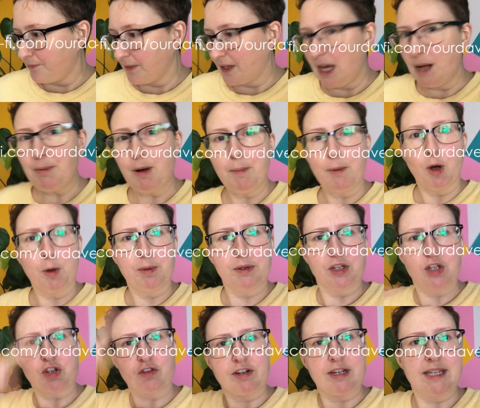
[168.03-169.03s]
pop it up on the
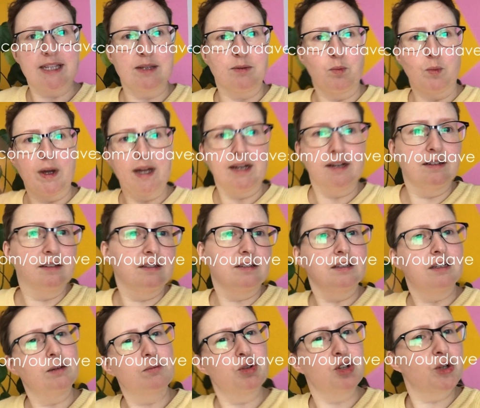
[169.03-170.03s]
screen somewhere.
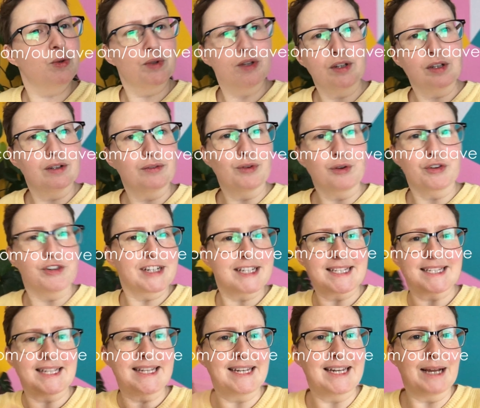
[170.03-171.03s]
I'm sure you'll have already
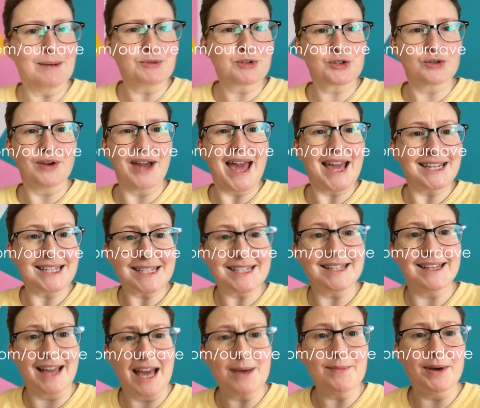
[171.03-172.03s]
seen it. I'm sure
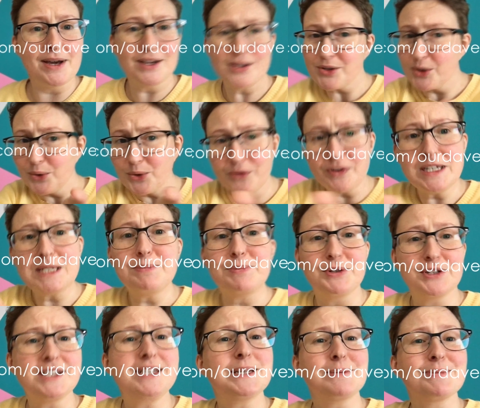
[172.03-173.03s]
editing Emma has already put
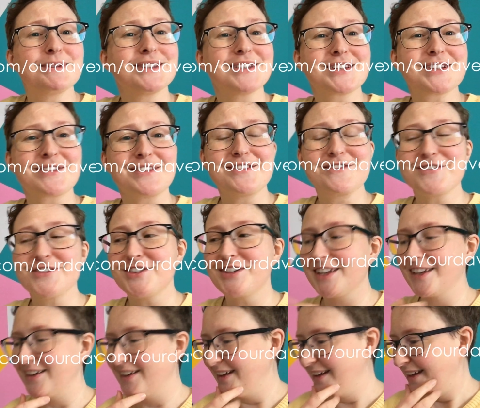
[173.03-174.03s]
it up on the screen for you.